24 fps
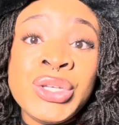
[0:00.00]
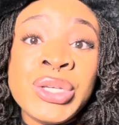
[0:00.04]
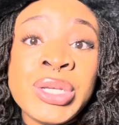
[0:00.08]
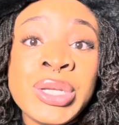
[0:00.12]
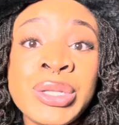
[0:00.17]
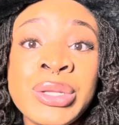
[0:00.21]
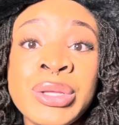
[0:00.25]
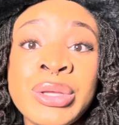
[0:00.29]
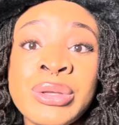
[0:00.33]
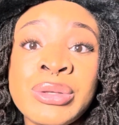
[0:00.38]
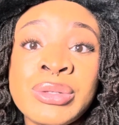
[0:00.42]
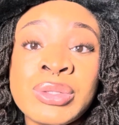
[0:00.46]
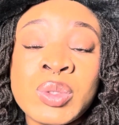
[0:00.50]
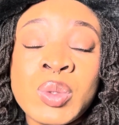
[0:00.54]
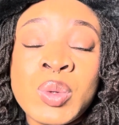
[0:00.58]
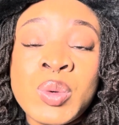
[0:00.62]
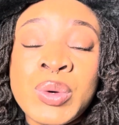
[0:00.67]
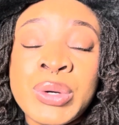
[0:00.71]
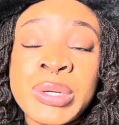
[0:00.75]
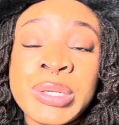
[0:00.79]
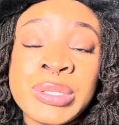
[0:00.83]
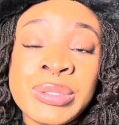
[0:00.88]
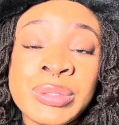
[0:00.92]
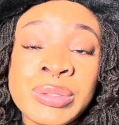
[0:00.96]
can use
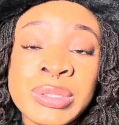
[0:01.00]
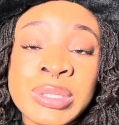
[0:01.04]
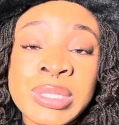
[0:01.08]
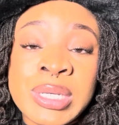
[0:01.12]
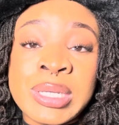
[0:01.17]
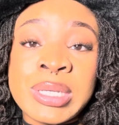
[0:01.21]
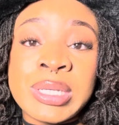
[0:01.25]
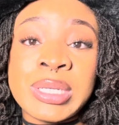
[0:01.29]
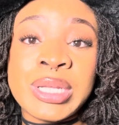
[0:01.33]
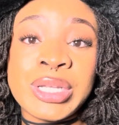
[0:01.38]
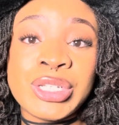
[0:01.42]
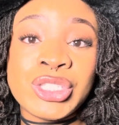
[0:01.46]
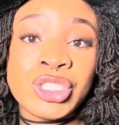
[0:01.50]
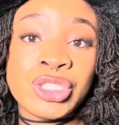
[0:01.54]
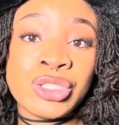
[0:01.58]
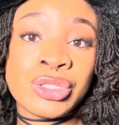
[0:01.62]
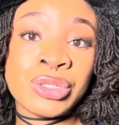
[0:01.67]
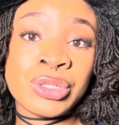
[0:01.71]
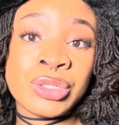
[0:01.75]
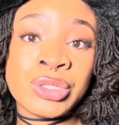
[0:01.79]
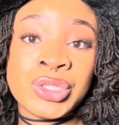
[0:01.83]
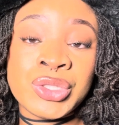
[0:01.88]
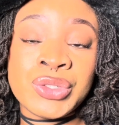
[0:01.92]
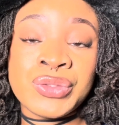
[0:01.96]
oils,
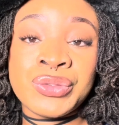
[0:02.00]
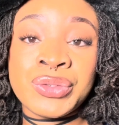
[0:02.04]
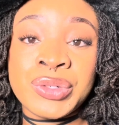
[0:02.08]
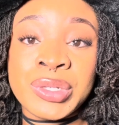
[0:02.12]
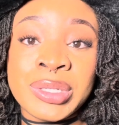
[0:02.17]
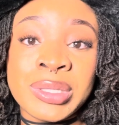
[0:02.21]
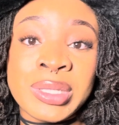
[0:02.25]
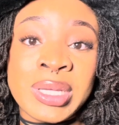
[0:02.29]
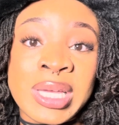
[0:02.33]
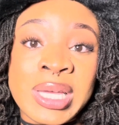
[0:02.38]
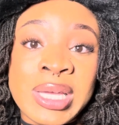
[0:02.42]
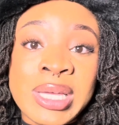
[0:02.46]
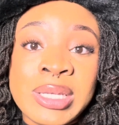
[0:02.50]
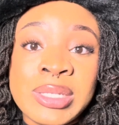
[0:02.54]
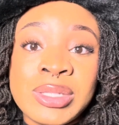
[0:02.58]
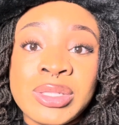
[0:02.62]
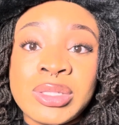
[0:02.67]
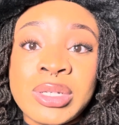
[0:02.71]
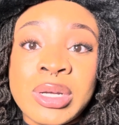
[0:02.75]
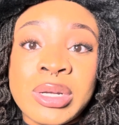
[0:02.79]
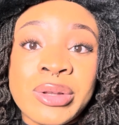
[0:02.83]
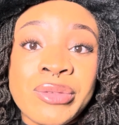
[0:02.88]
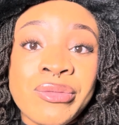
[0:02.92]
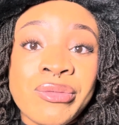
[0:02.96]
conditioners freely
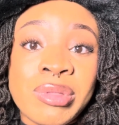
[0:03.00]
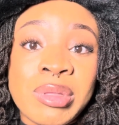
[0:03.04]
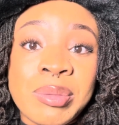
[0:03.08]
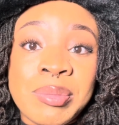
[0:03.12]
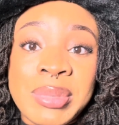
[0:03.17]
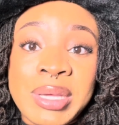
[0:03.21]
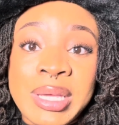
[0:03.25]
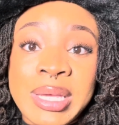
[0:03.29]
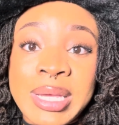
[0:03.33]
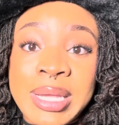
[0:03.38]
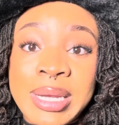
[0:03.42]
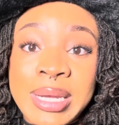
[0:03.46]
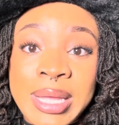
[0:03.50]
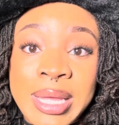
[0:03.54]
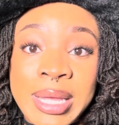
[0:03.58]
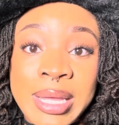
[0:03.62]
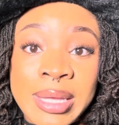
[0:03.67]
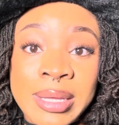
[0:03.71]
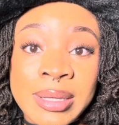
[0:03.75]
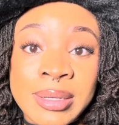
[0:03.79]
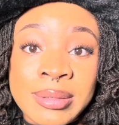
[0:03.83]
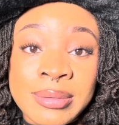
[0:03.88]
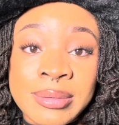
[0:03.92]
starting from the beginning.